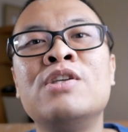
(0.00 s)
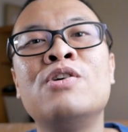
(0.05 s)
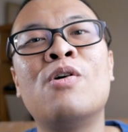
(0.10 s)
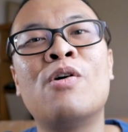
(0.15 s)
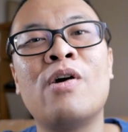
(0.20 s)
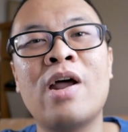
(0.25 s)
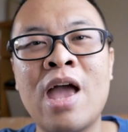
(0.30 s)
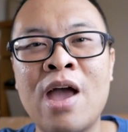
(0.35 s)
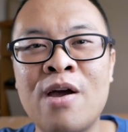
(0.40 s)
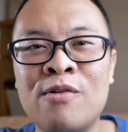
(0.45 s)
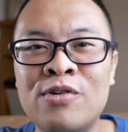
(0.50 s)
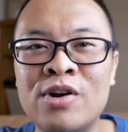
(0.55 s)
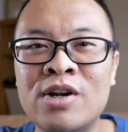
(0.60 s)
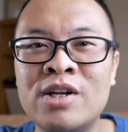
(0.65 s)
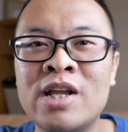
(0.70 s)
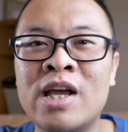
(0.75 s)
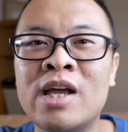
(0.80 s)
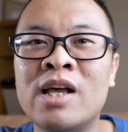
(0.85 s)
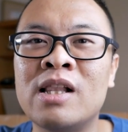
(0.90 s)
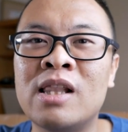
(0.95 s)
in your
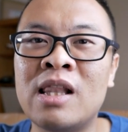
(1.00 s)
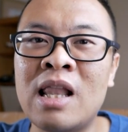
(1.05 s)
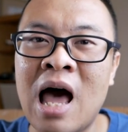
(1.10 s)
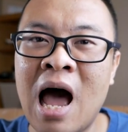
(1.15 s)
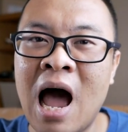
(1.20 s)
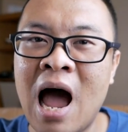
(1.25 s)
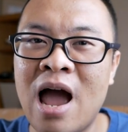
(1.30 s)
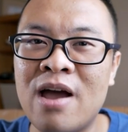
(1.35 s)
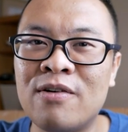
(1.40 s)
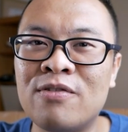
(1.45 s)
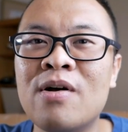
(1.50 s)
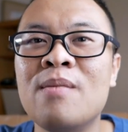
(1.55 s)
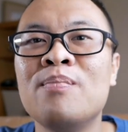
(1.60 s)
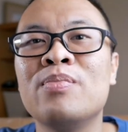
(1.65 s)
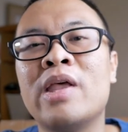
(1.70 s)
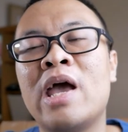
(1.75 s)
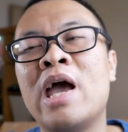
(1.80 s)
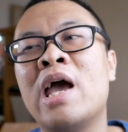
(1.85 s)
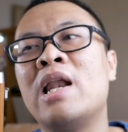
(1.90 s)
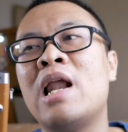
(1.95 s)
everyday life.
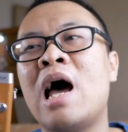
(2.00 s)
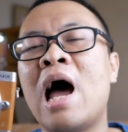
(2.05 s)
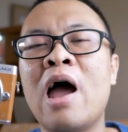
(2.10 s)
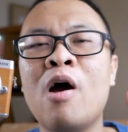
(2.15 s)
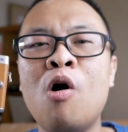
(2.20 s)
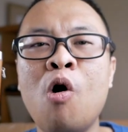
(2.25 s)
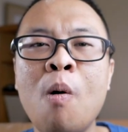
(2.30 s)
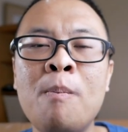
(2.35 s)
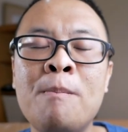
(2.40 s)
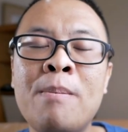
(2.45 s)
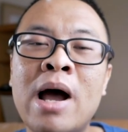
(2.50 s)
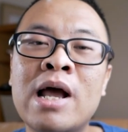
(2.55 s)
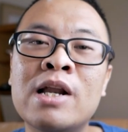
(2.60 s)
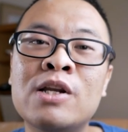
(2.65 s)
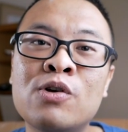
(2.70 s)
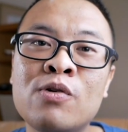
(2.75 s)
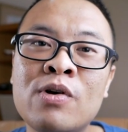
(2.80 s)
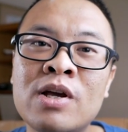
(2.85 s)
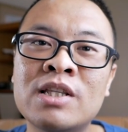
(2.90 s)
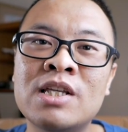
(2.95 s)
And I hope by
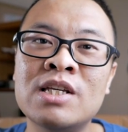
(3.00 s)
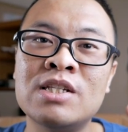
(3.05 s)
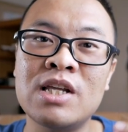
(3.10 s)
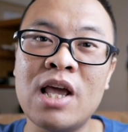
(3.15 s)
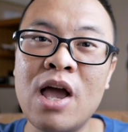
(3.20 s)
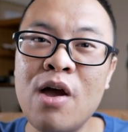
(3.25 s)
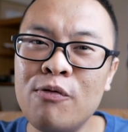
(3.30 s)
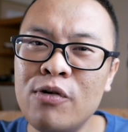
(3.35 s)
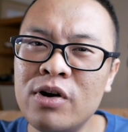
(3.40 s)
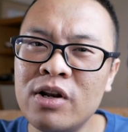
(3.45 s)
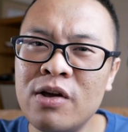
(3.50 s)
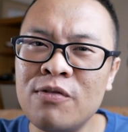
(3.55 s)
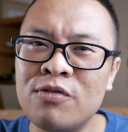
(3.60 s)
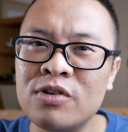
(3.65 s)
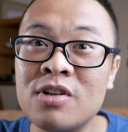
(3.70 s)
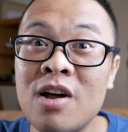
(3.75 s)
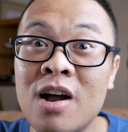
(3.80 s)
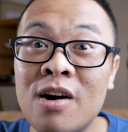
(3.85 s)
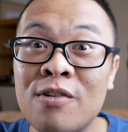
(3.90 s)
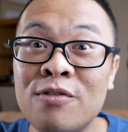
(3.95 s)
doing this everyday
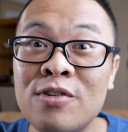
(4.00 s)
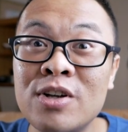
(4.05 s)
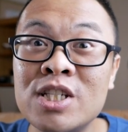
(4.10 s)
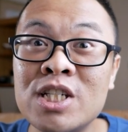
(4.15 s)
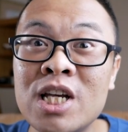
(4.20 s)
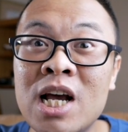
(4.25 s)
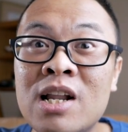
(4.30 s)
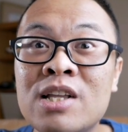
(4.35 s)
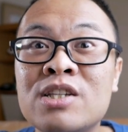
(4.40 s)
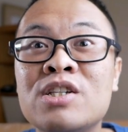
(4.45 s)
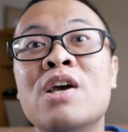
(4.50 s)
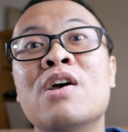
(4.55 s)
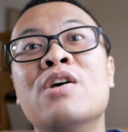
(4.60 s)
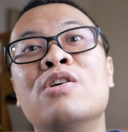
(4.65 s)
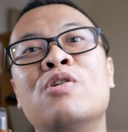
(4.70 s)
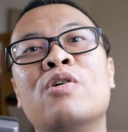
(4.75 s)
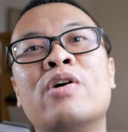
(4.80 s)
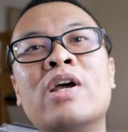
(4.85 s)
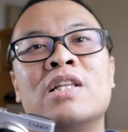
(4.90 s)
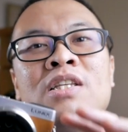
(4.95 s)
photography challenge,
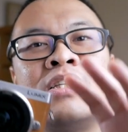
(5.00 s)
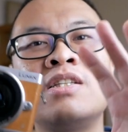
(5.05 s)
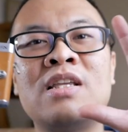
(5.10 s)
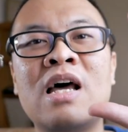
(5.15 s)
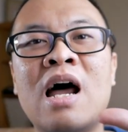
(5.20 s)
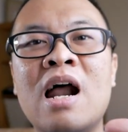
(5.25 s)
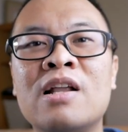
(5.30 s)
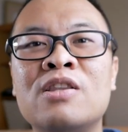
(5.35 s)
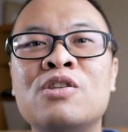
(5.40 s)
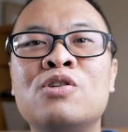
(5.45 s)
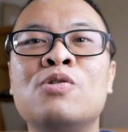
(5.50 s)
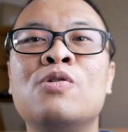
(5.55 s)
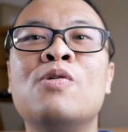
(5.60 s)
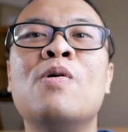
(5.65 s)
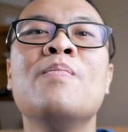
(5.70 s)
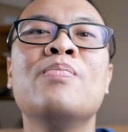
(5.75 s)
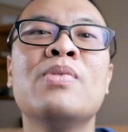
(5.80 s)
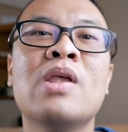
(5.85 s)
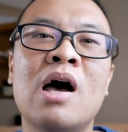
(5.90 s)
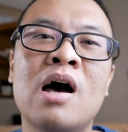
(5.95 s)
you can start
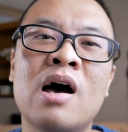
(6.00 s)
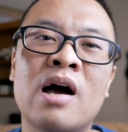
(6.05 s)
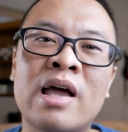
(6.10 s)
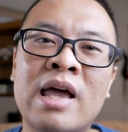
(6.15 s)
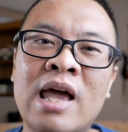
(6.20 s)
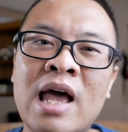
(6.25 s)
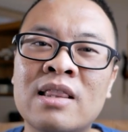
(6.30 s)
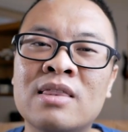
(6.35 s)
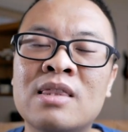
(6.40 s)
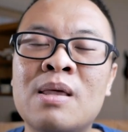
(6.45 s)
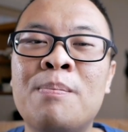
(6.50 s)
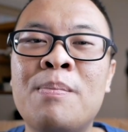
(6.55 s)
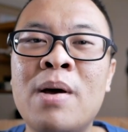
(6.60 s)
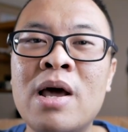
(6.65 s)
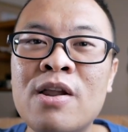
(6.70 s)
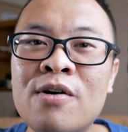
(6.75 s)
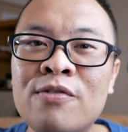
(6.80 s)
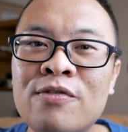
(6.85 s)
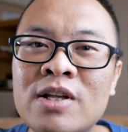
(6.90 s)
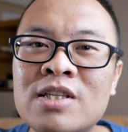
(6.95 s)
to get the
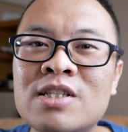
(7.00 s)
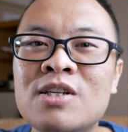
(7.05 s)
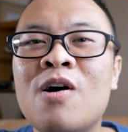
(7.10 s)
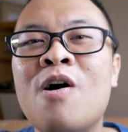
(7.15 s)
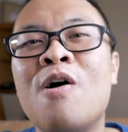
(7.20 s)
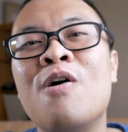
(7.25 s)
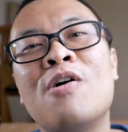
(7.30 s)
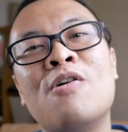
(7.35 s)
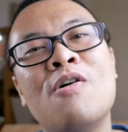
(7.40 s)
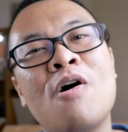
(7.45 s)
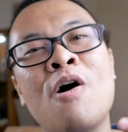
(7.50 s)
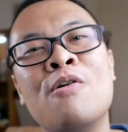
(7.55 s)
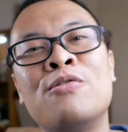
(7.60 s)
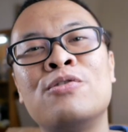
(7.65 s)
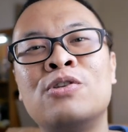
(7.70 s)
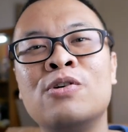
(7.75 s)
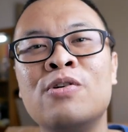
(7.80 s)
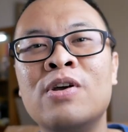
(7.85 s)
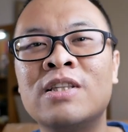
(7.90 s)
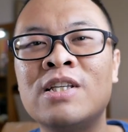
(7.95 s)
benefits
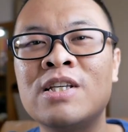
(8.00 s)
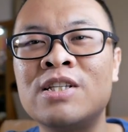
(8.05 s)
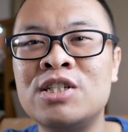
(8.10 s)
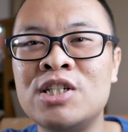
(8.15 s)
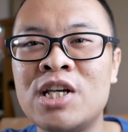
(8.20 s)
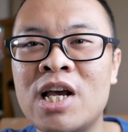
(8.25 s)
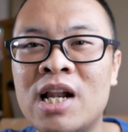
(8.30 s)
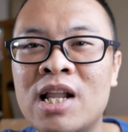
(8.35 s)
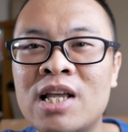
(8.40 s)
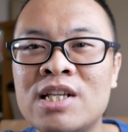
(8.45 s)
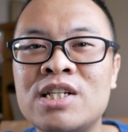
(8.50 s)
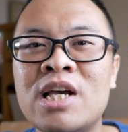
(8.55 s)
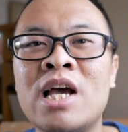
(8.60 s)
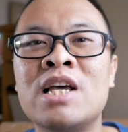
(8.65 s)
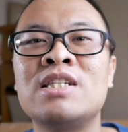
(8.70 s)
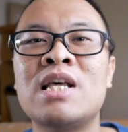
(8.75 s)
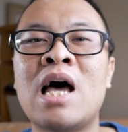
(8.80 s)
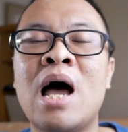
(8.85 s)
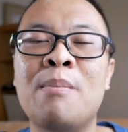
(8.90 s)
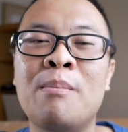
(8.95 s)
of doing this challenge,
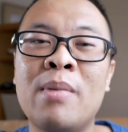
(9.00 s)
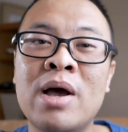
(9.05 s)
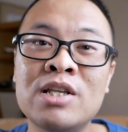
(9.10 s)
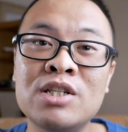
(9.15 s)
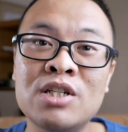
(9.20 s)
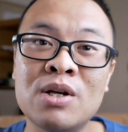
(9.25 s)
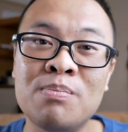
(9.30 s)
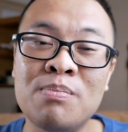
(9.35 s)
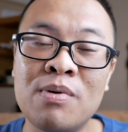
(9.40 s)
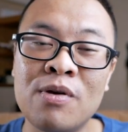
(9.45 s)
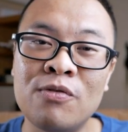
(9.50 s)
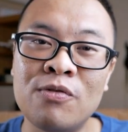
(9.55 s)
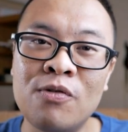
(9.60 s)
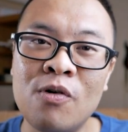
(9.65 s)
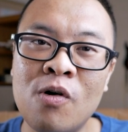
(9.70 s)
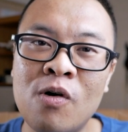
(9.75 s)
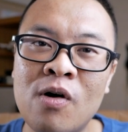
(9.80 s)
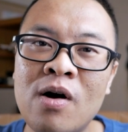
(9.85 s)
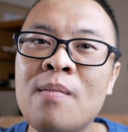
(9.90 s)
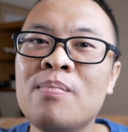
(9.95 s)
as I mentioned
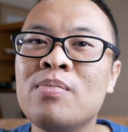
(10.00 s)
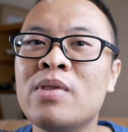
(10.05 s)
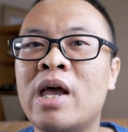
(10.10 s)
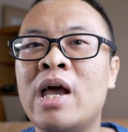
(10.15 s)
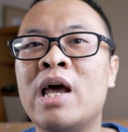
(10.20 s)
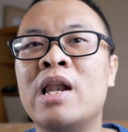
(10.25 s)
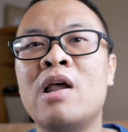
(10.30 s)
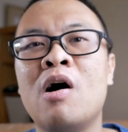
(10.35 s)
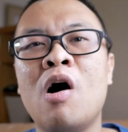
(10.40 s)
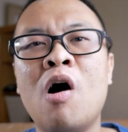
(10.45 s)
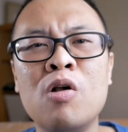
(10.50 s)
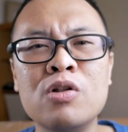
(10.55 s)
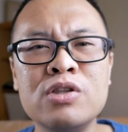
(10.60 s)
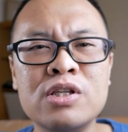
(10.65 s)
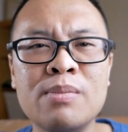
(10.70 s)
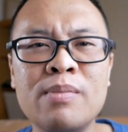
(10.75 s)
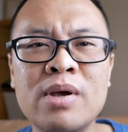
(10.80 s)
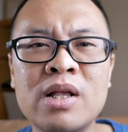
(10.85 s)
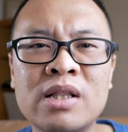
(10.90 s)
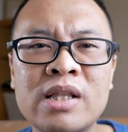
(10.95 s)
before, and
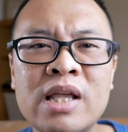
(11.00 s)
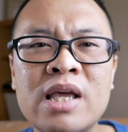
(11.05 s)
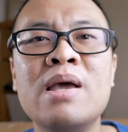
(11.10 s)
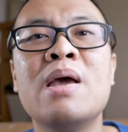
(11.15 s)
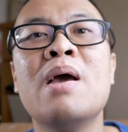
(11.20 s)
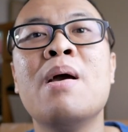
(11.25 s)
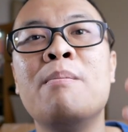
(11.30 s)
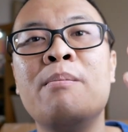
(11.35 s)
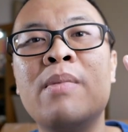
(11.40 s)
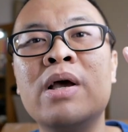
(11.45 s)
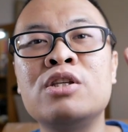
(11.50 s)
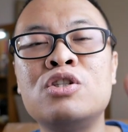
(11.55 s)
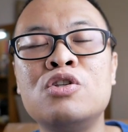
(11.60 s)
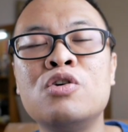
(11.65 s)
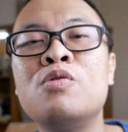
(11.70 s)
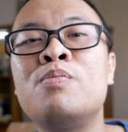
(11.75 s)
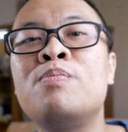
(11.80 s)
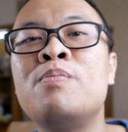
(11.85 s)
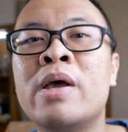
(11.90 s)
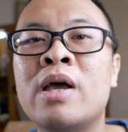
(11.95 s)
ultimately makes
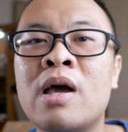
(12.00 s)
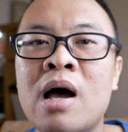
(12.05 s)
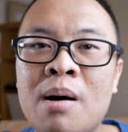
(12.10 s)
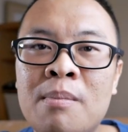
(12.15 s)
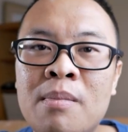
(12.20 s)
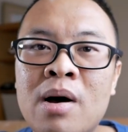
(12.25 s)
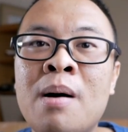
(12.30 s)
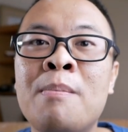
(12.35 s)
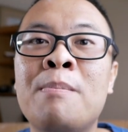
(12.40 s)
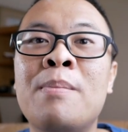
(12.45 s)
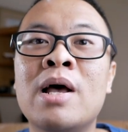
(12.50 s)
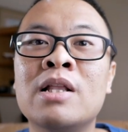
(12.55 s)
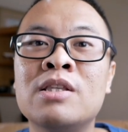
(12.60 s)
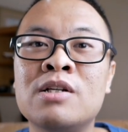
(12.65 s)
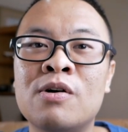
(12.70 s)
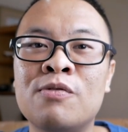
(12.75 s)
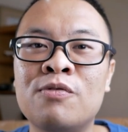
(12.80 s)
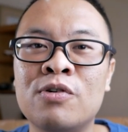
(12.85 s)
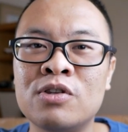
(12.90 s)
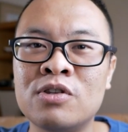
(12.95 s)
you become a
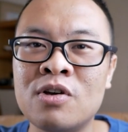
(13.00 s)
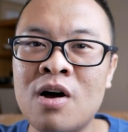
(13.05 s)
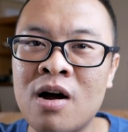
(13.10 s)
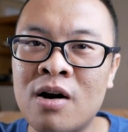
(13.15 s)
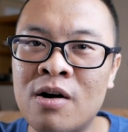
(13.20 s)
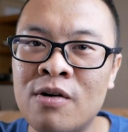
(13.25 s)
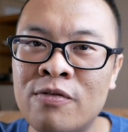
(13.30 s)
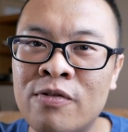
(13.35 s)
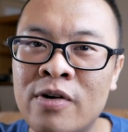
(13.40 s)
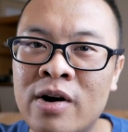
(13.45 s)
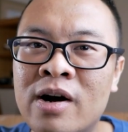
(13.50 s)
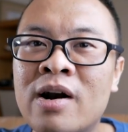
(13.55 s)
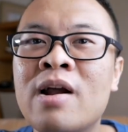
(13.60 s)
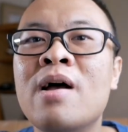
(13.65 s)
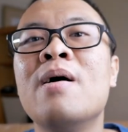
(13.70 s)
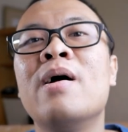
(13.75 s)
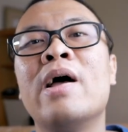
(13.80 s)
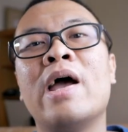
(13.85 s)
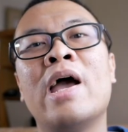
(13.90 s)
better photographer